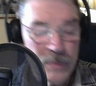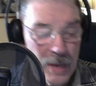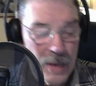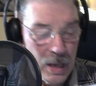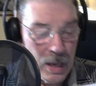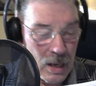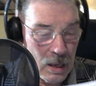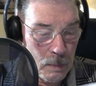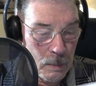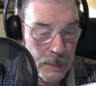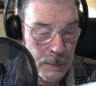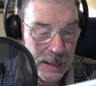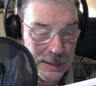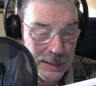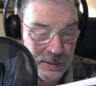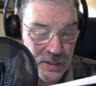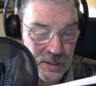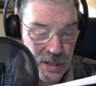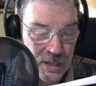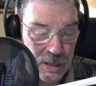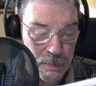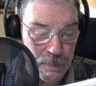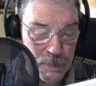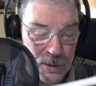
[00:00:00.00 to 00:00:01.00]
about
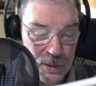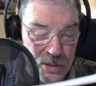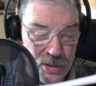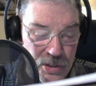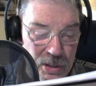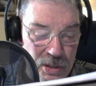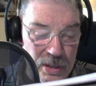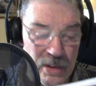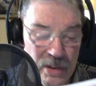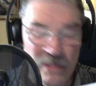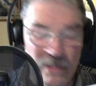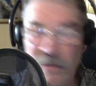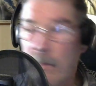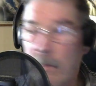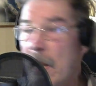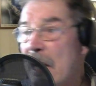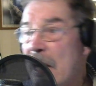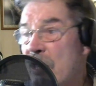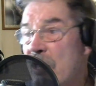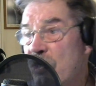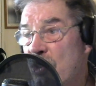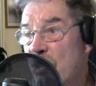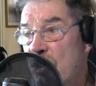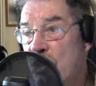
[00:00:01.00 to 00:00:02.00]
10% of
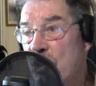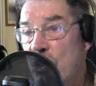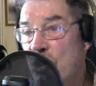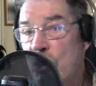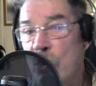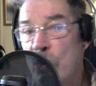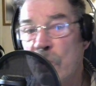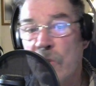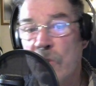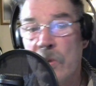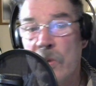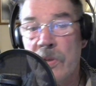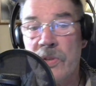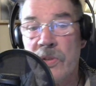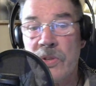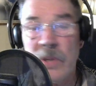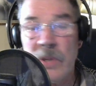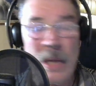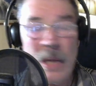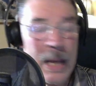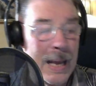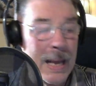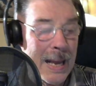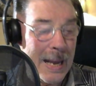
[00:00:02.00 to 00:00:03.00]
Massachusetts
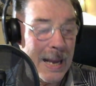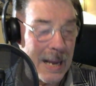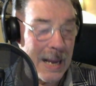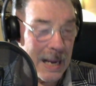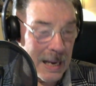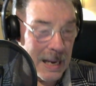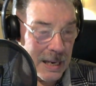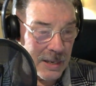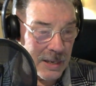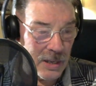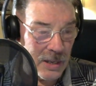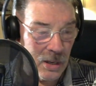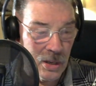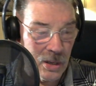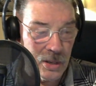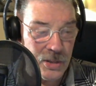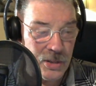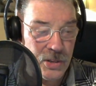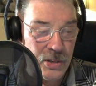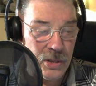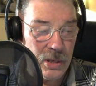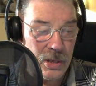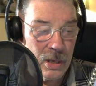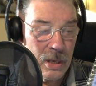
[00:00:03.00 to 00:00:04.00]

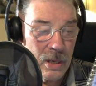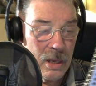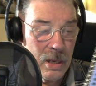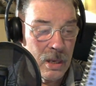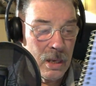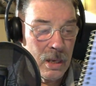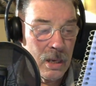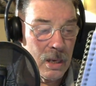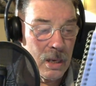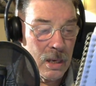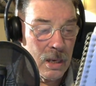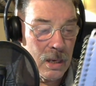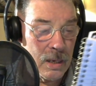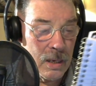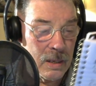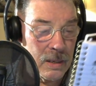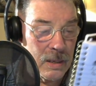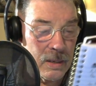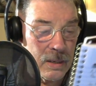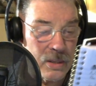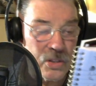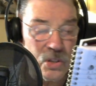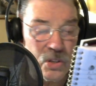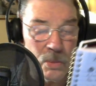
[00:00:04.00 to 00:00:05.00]
adults
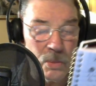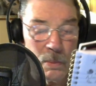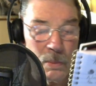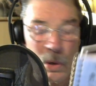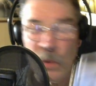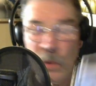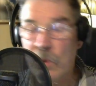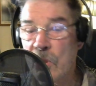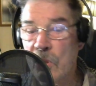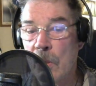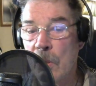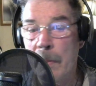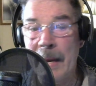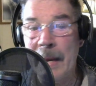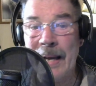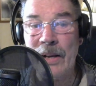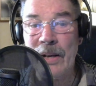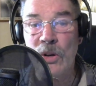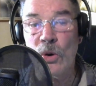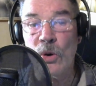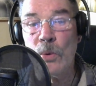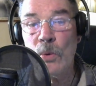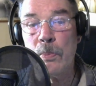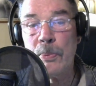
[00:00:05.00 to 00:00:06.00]
smoke
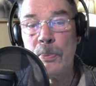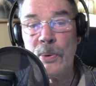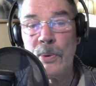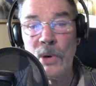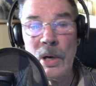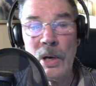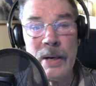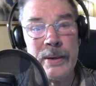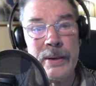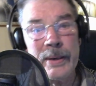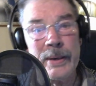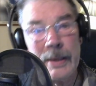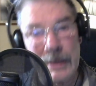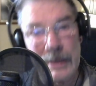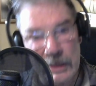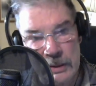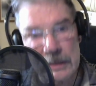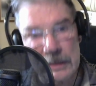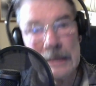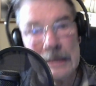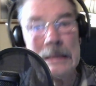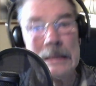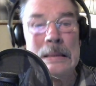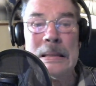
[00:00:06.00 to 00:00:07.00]
tobacco
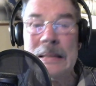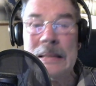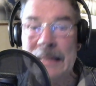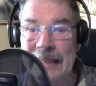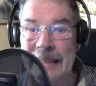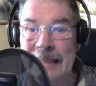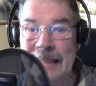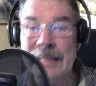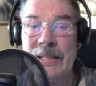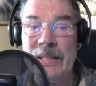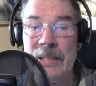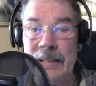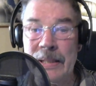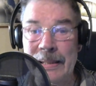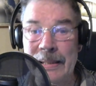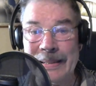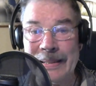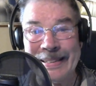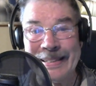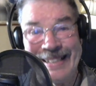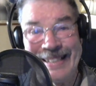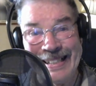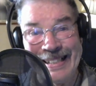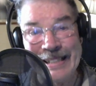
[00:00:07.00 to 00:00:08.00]
products. Let's
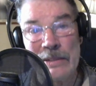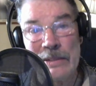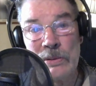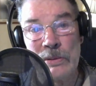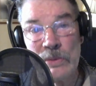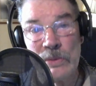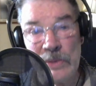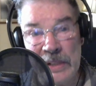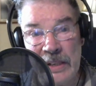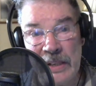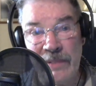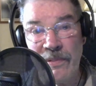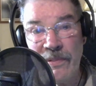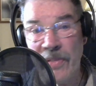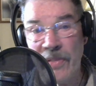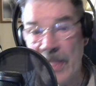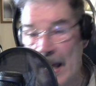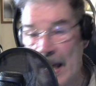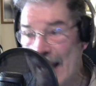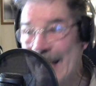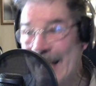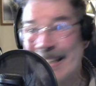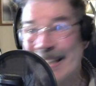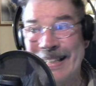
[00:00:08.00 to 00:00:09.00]
get rid of
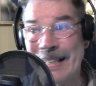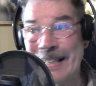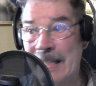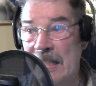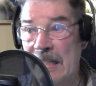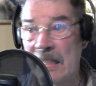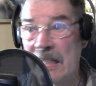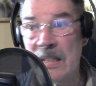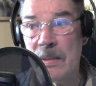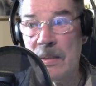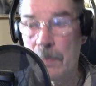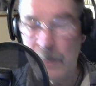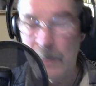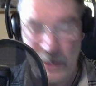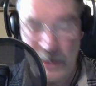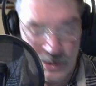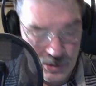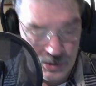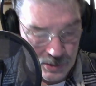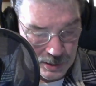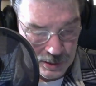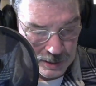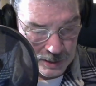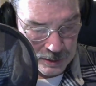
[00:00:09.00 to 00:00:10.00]
that
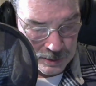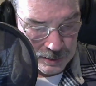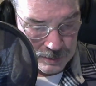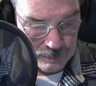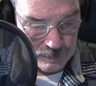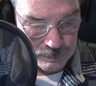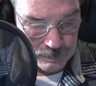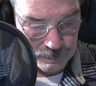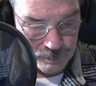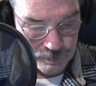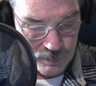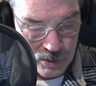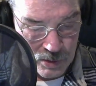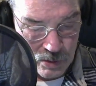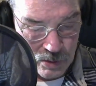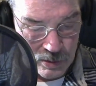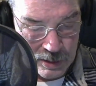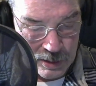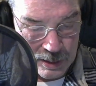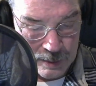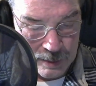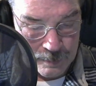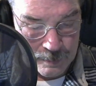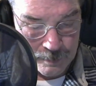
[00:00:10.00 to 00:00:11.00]
10%. Okay.